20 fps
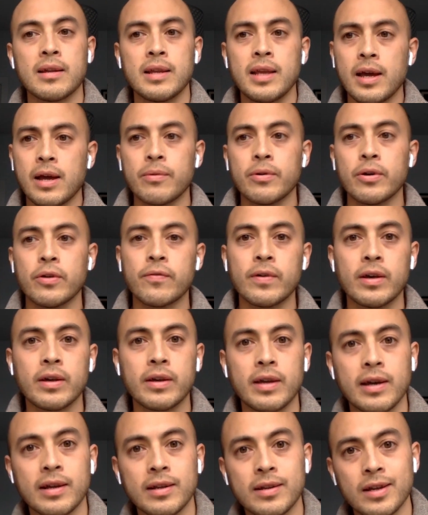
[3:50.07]
and yeah, I
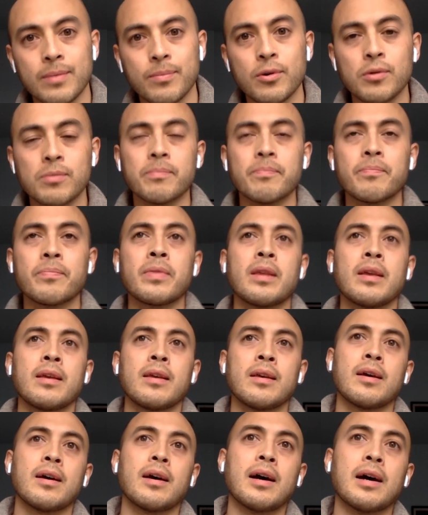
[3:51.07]
really felt like I had come
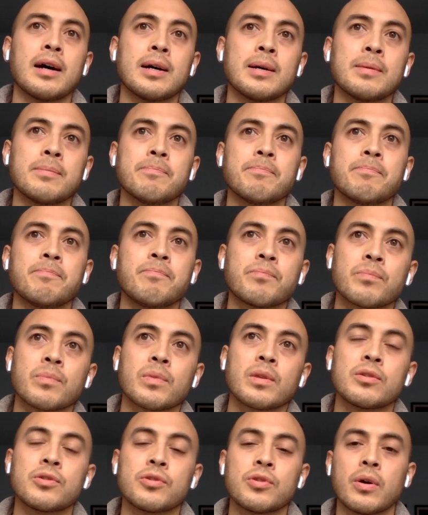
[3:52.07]

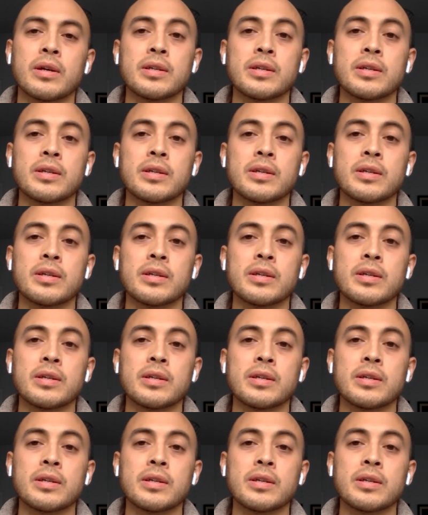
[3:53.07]
home.